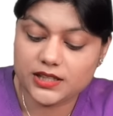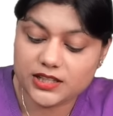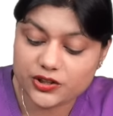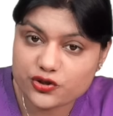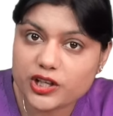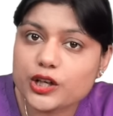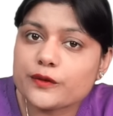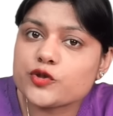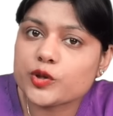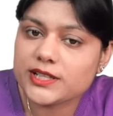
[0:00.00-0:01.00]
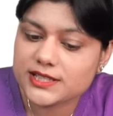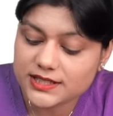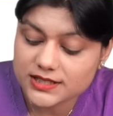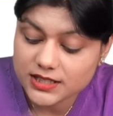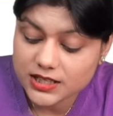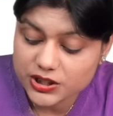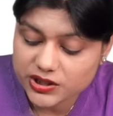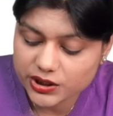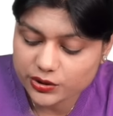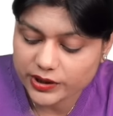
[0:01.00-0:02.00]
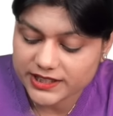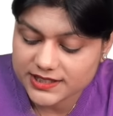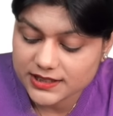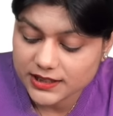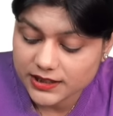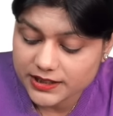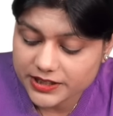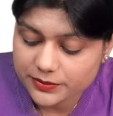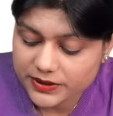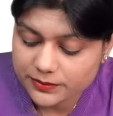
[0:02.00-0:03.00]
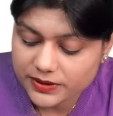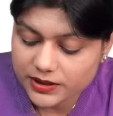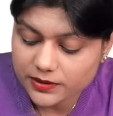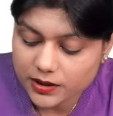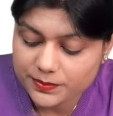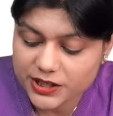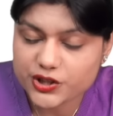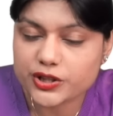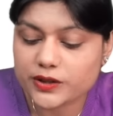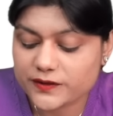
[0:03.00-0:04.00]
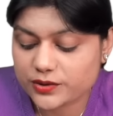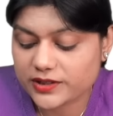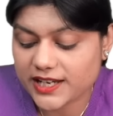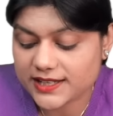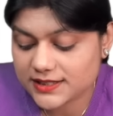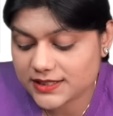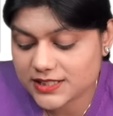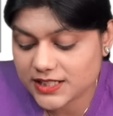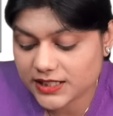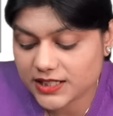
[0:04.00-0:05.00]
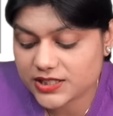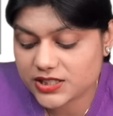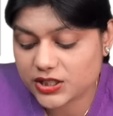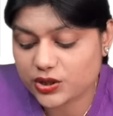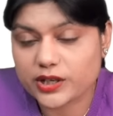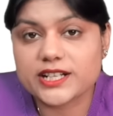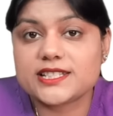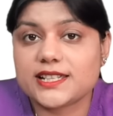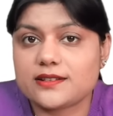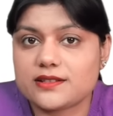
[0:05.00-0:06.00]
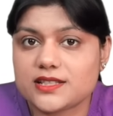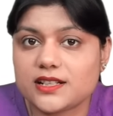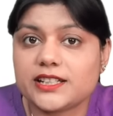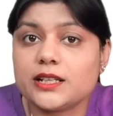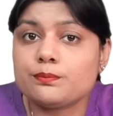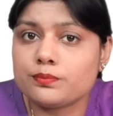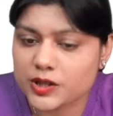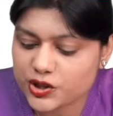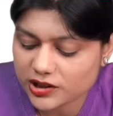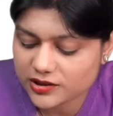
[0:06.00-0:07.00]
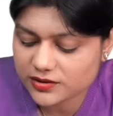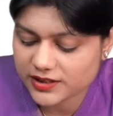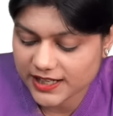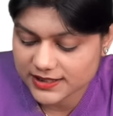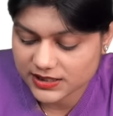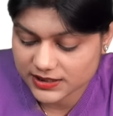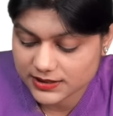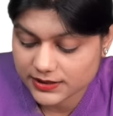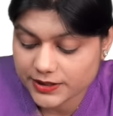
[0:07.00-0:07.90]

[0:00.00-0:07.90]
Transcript: The drug of choice is steroids. Remember, a patient of psoriasis taking steroids can result in pustular psoriasis.